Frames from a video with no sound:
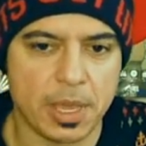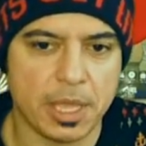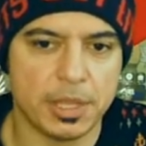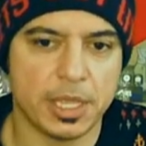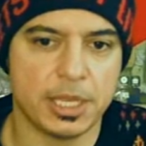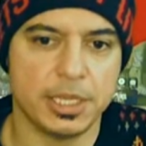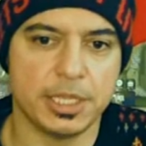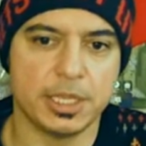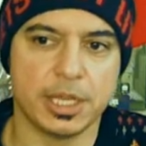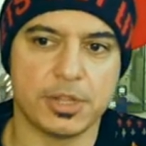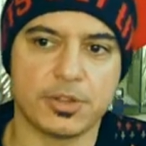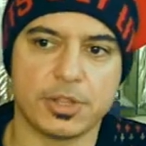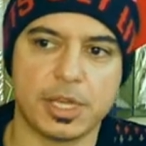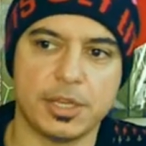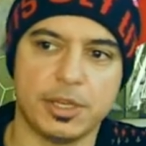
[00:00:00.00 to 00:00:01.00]
And then he
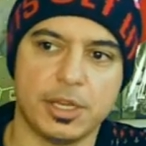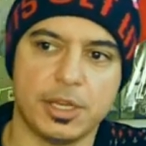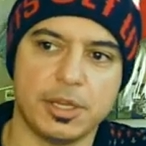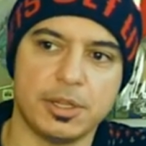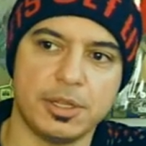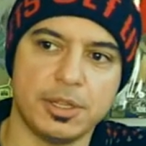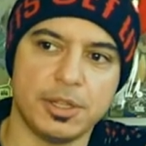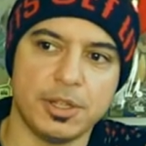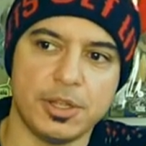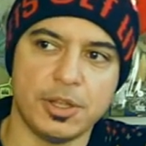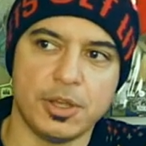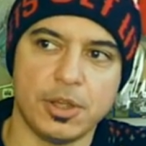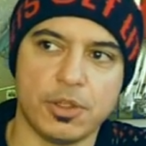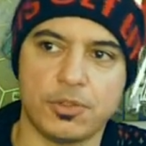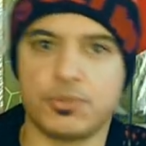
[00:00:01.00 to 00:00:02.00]
gets kind of
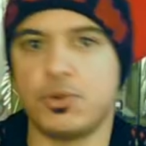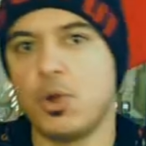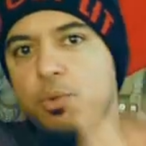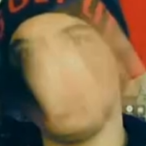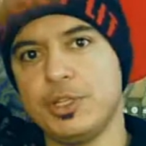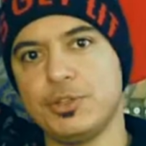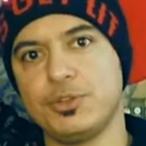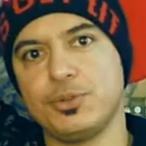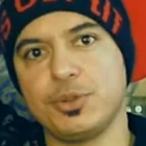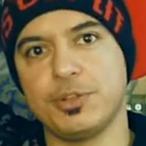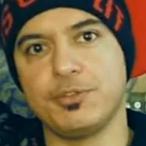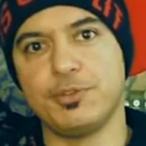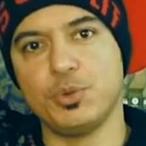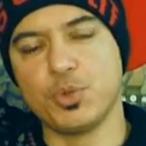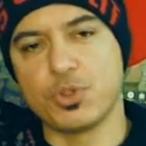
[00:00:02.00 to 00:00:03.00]
thrown into the
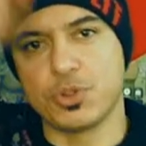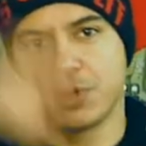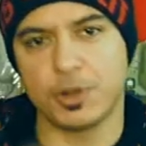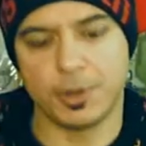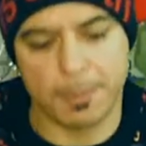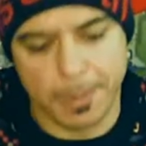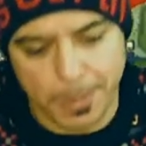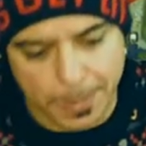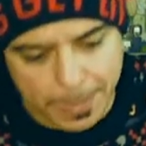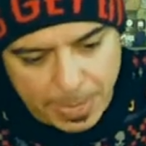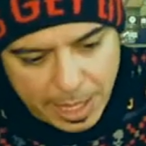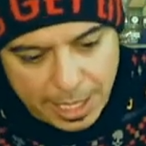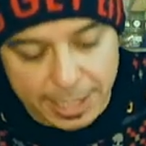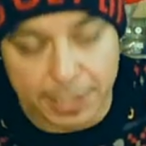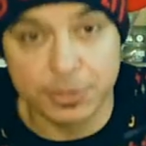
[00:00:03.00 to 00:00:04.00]
future
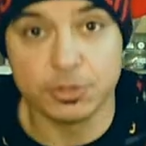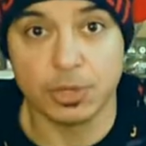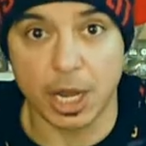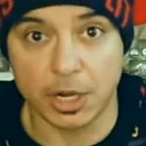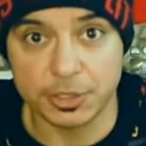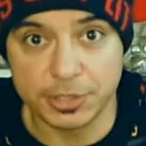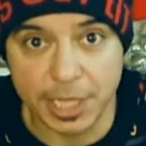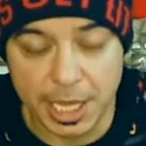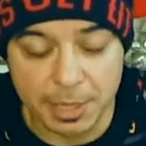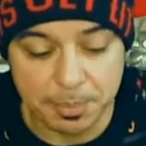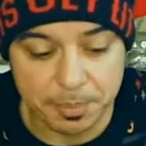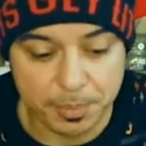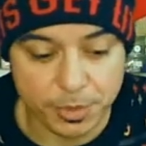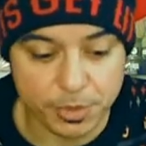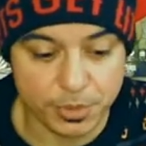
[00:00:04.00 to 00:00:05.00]
and into our time,
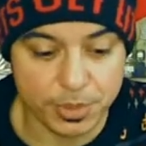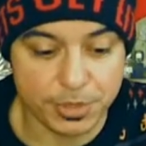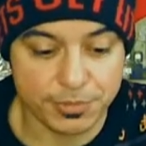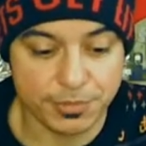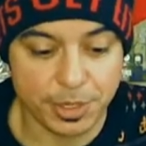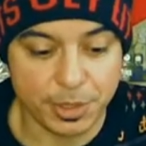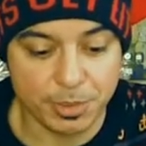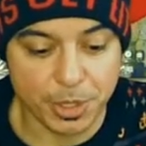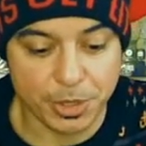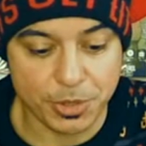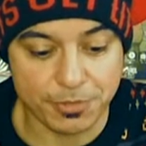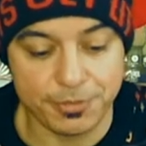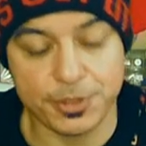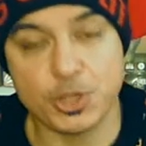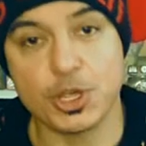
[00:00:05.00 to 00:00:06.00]
so he's very much a
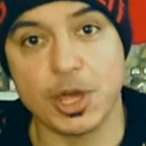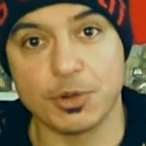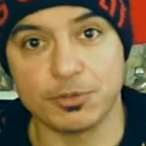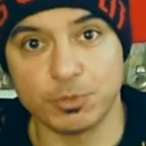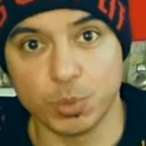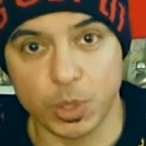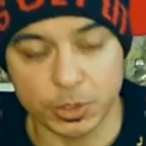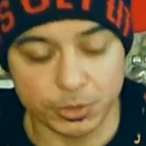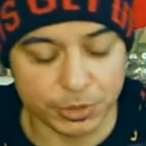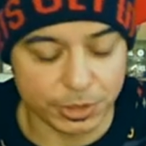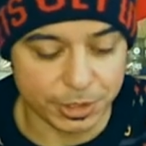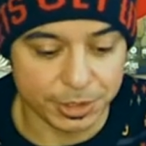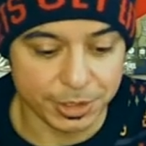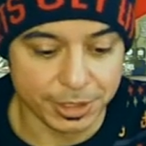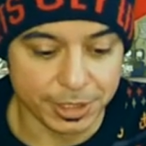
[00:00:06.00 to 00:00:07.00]
fish out of water.